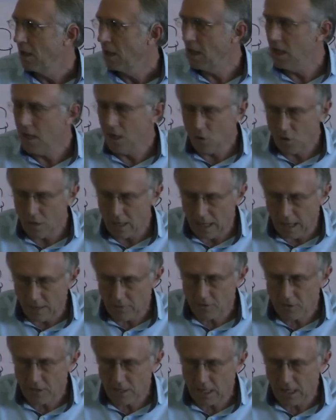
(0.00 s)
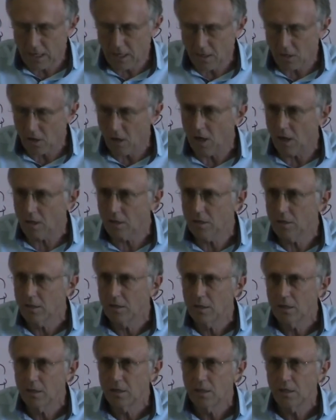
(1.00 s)
He who loves like God
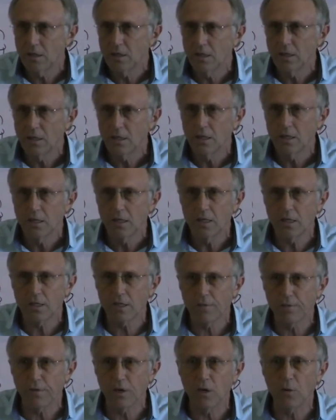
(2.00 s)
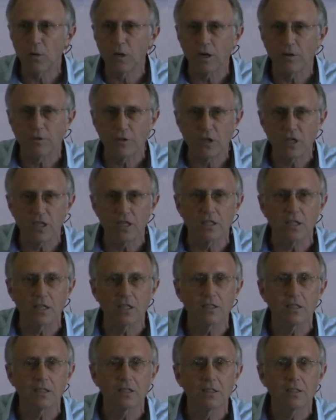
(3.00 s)
is a follower of
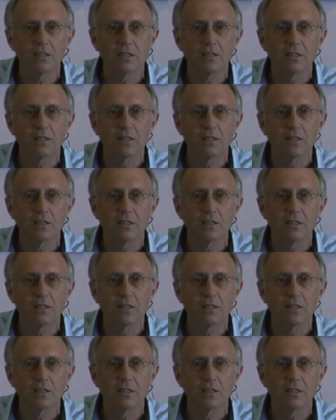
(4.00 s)
Jesus.